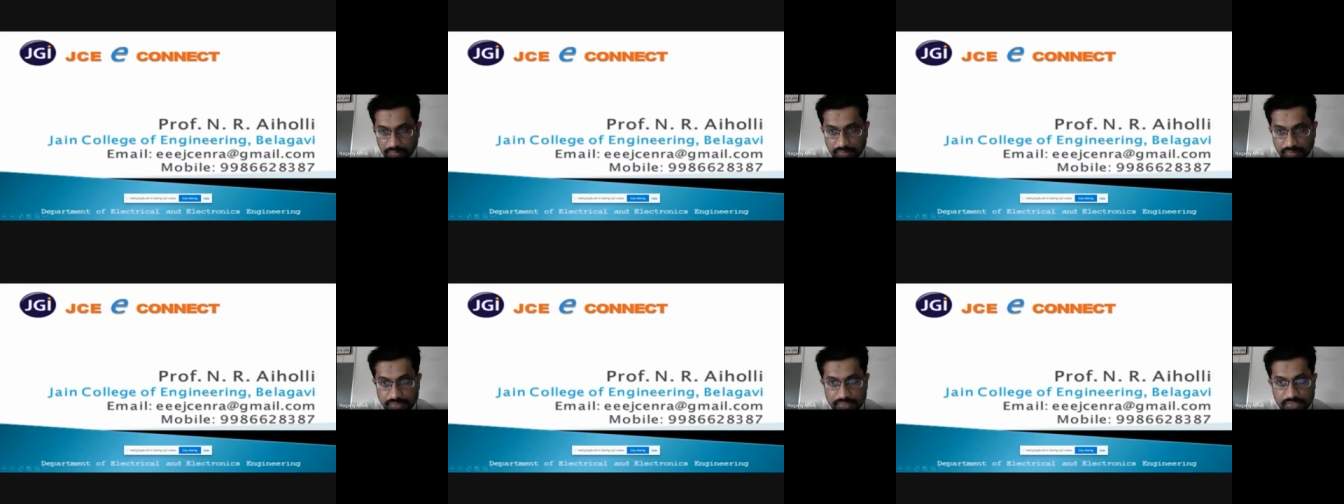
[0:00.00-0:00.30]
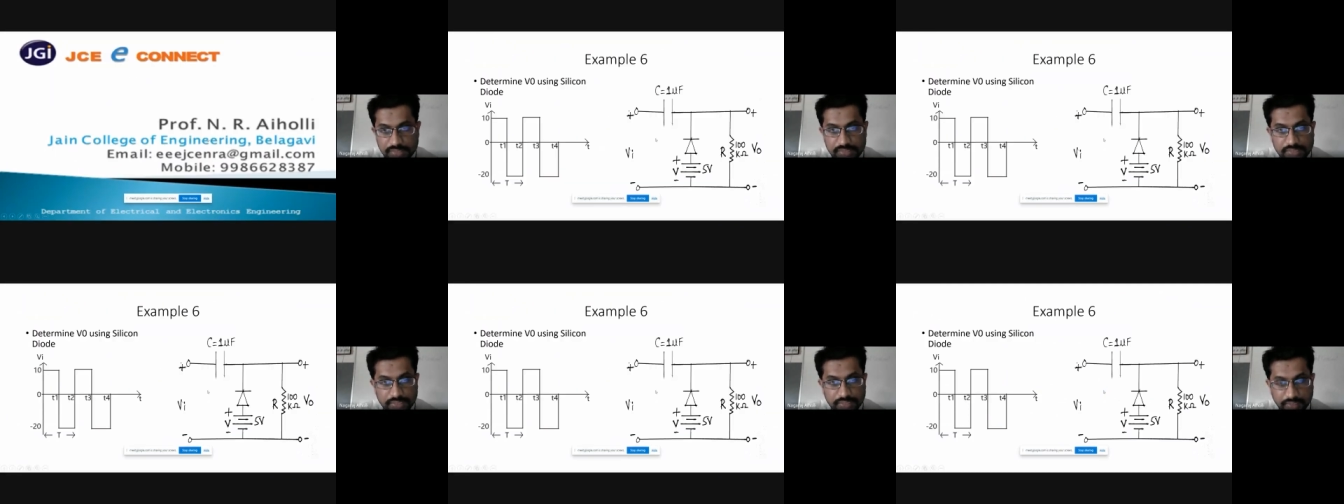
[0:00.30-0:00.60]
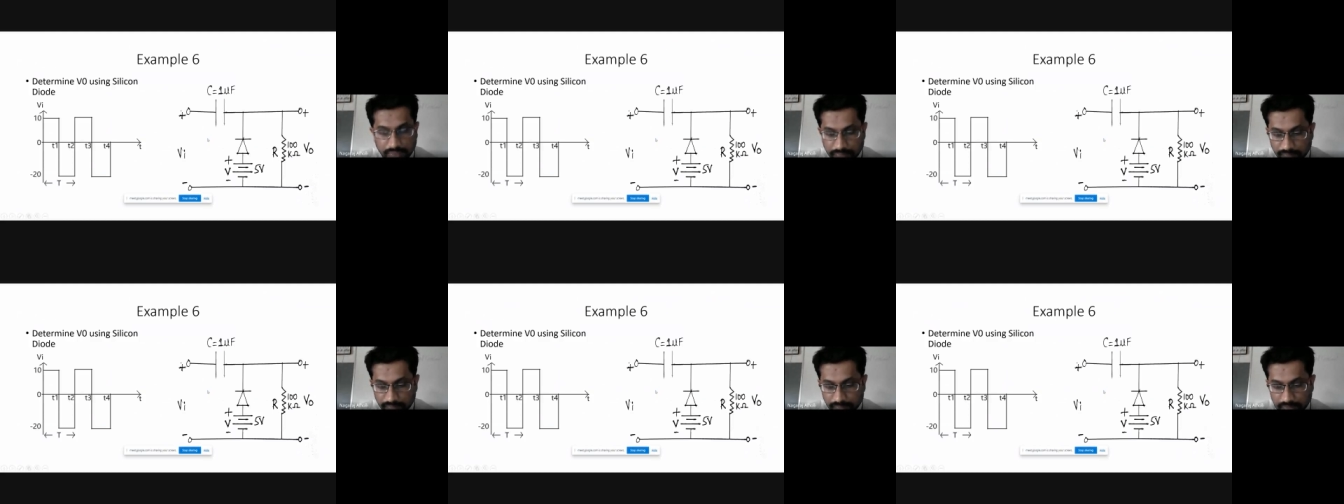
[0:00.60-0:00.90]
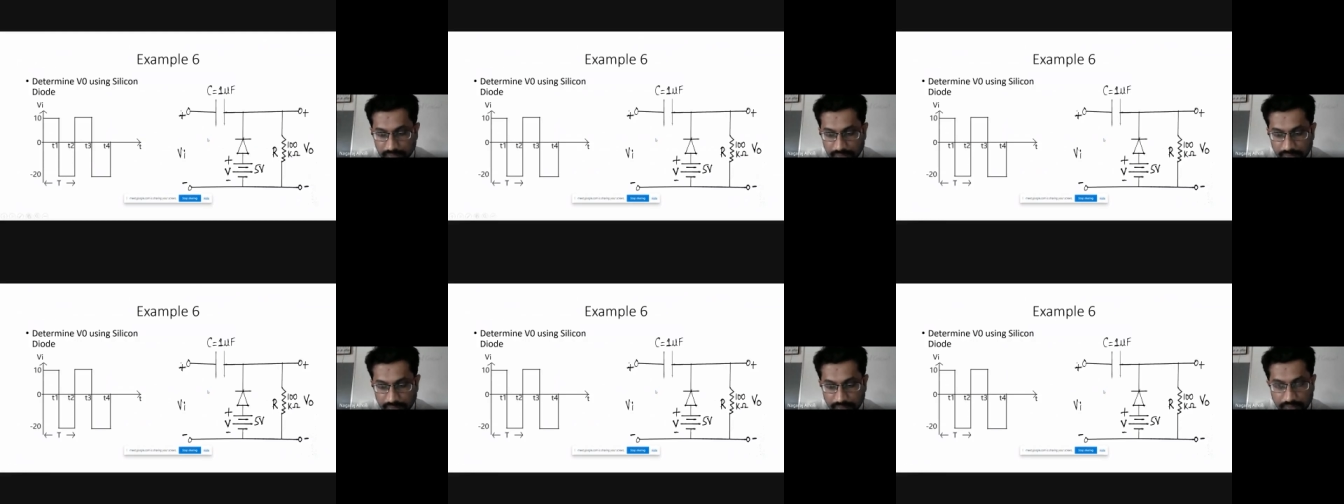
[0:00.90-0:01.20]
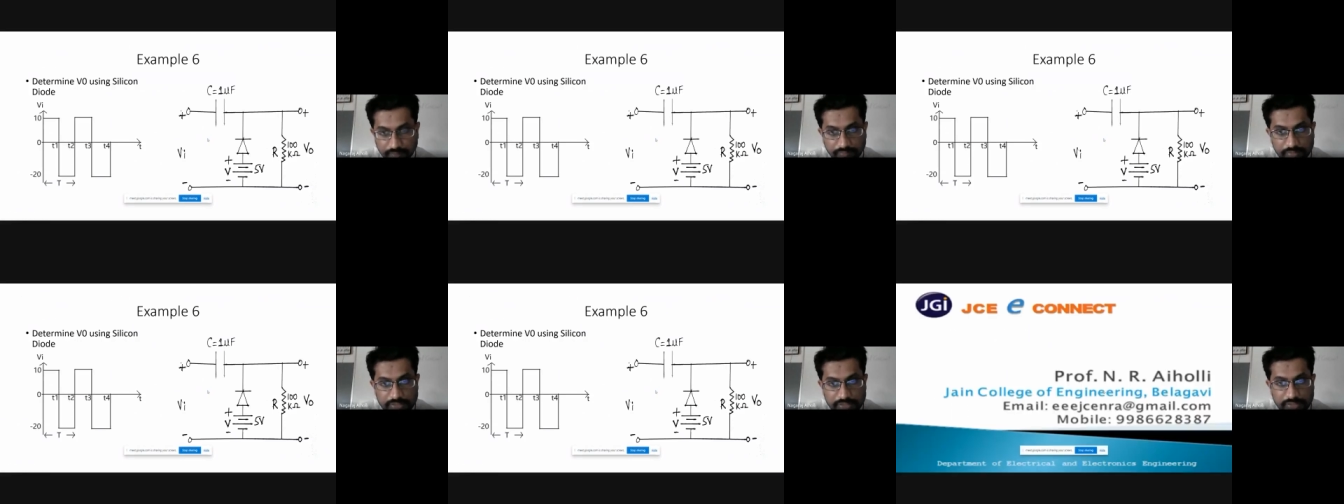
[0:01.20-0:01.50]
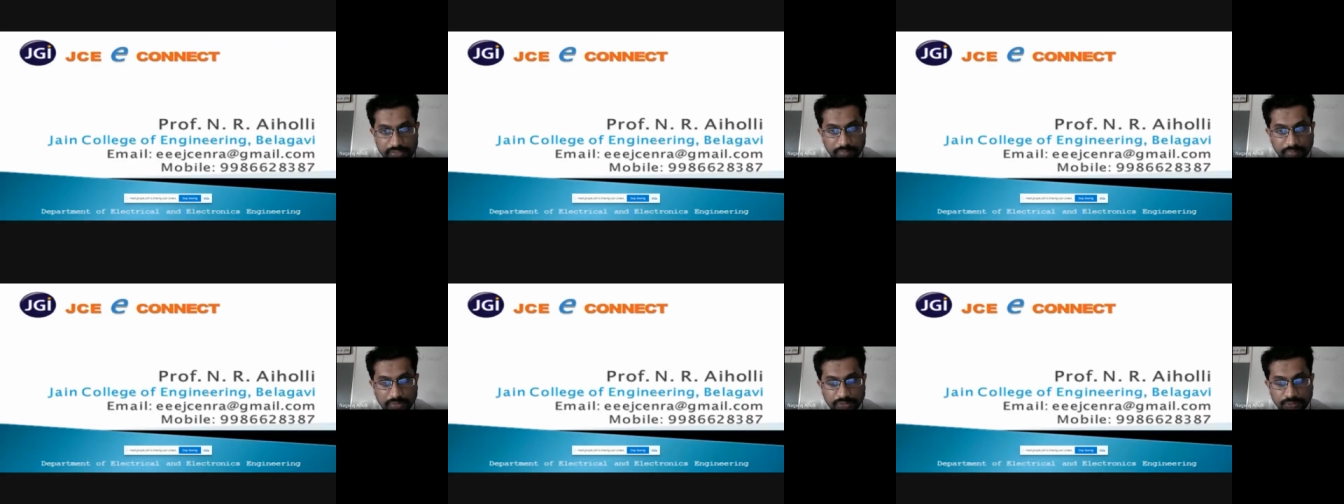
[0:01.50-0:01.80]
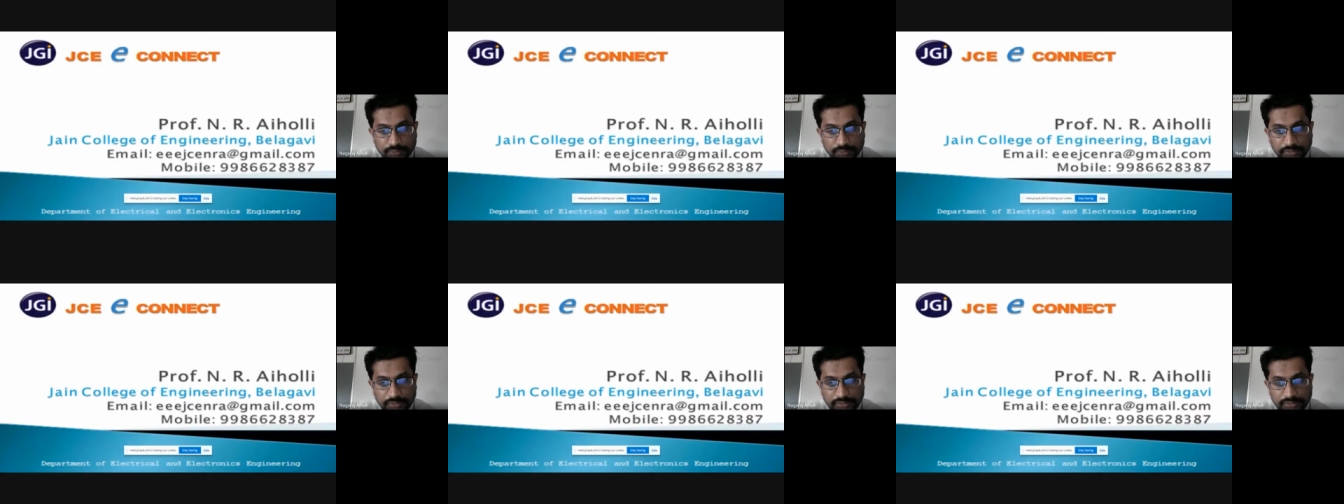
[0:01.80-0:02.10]
Is the screen uh, visible,
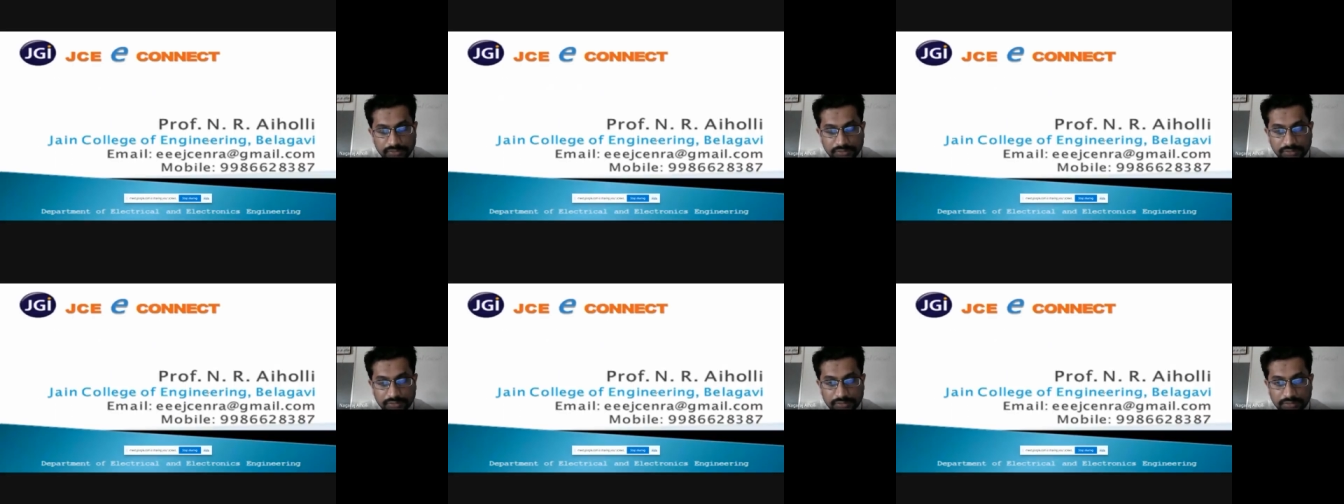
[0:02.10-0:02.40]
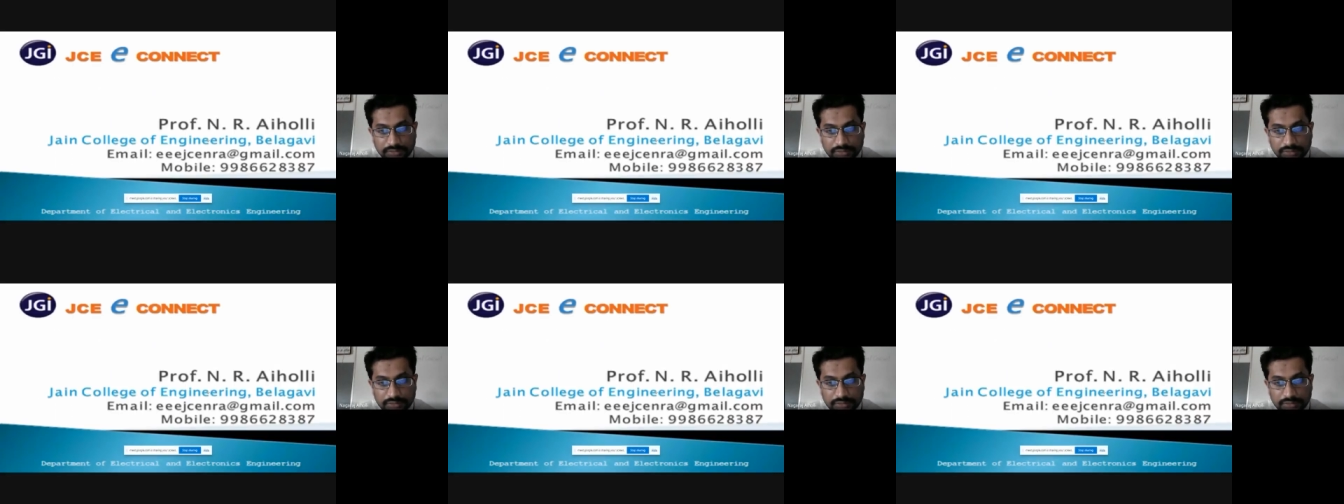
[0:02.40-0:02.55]
students?